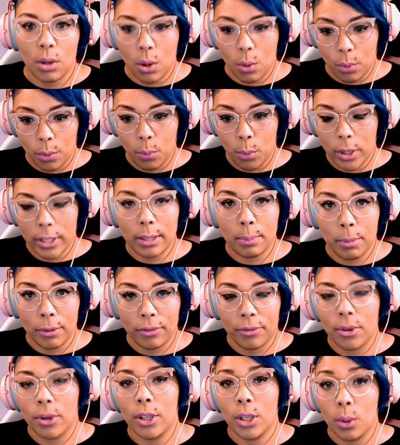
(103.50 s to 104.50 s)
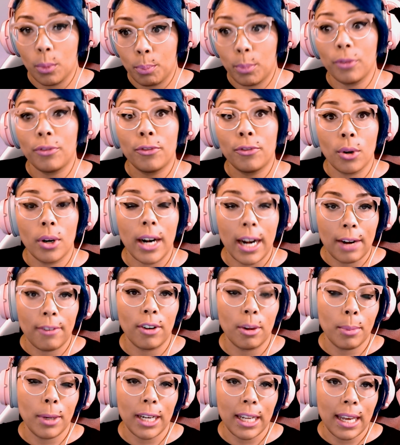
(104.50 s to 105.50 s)
what's before you before
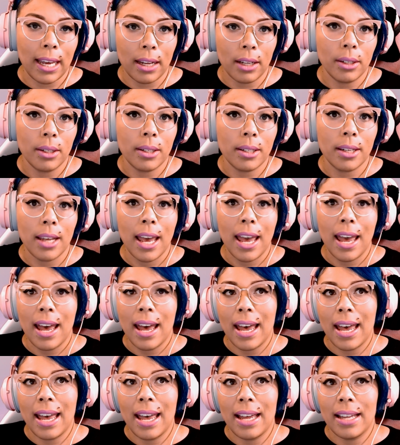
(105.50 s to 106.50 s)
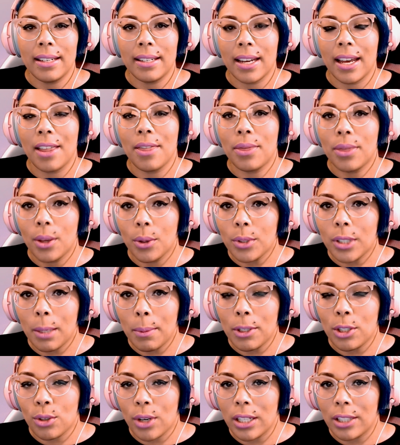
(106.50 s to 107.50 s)
everybody else. And those can be
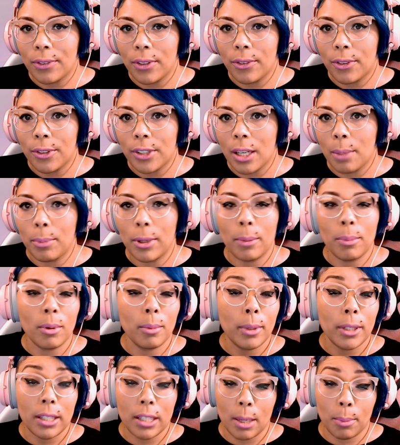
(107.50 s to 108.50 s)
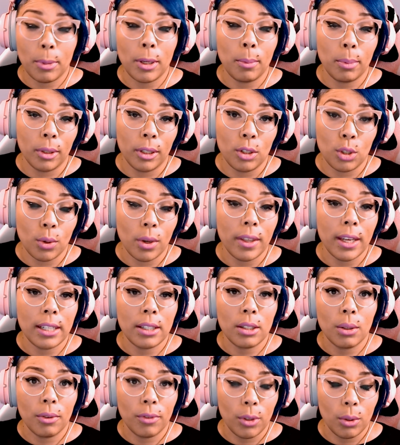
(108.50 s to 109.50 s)
stressful for some people, but some people enjoy that. So
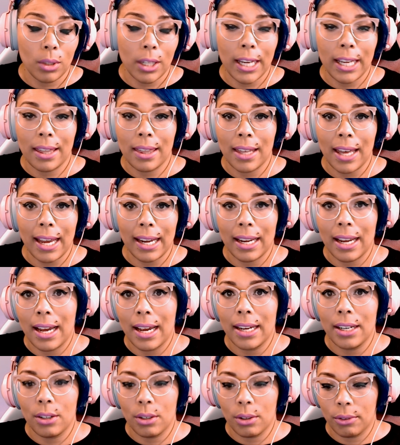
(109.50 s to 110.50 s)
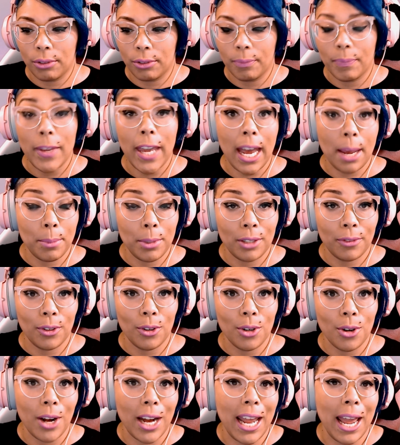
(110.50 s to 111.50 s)
if you like that kind of atmosphere in your
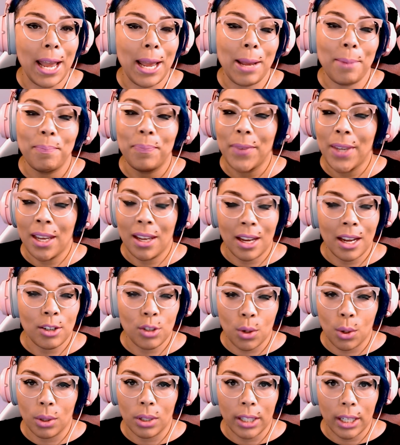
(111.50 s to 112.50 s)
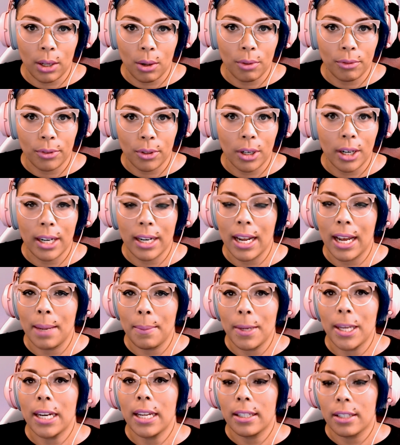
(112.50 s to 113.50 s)
game, totally go for it. I mean,
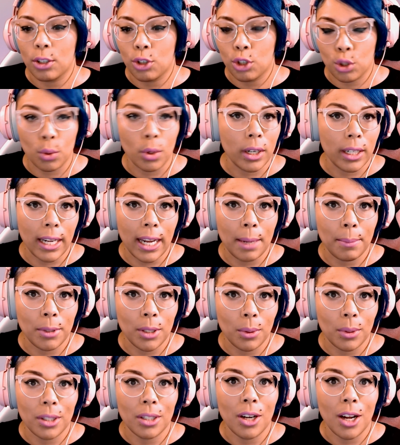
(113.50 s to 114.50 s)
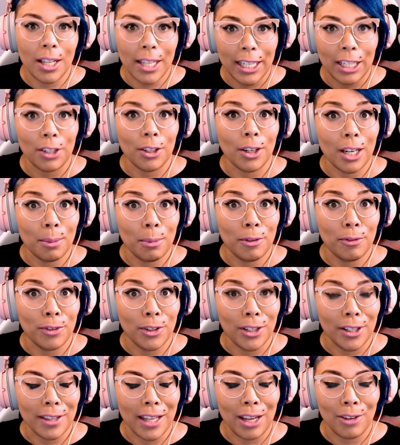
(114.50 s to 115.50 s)
it's a short game, so it's not like you're going to be feeling
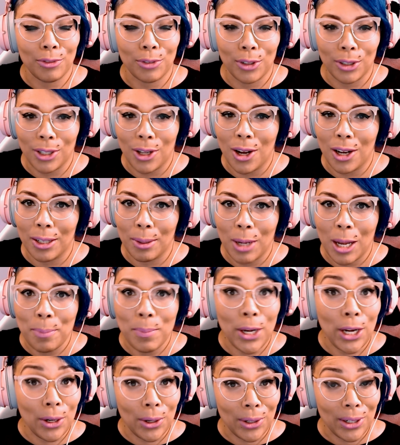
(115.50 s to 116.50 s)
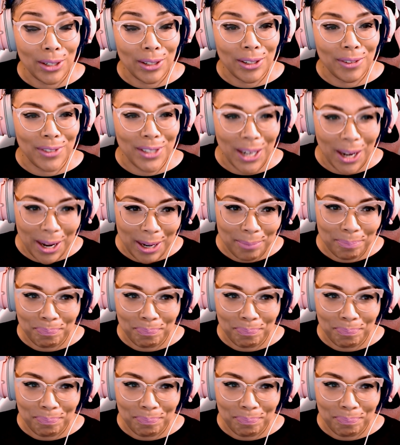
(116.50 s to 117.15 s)
that for a long period of time.